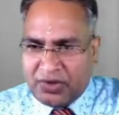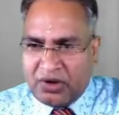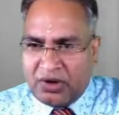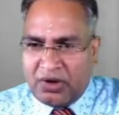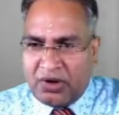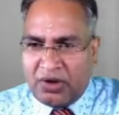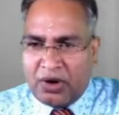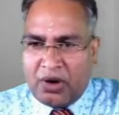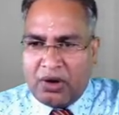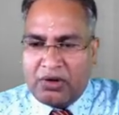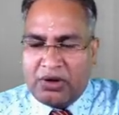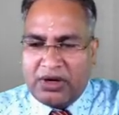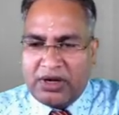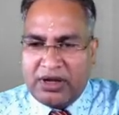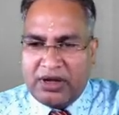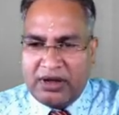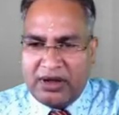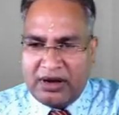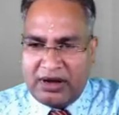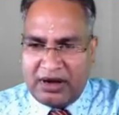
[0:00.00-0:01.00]
node
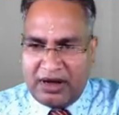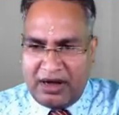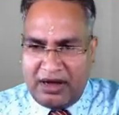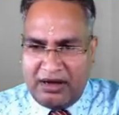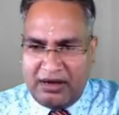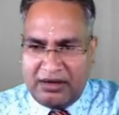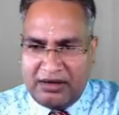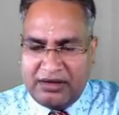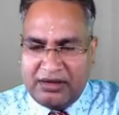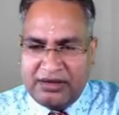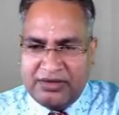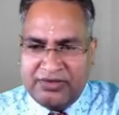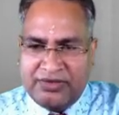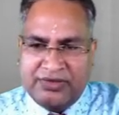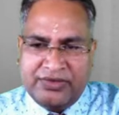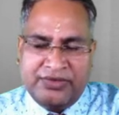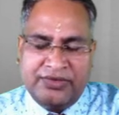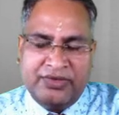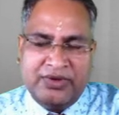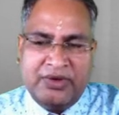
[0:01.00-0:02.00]
right
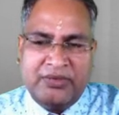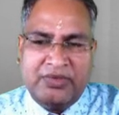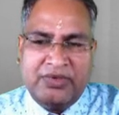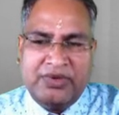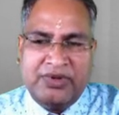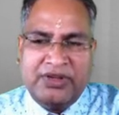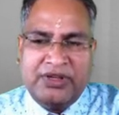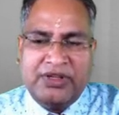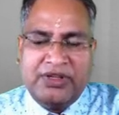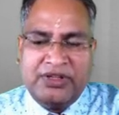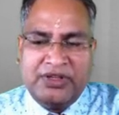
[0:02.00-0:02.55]
will be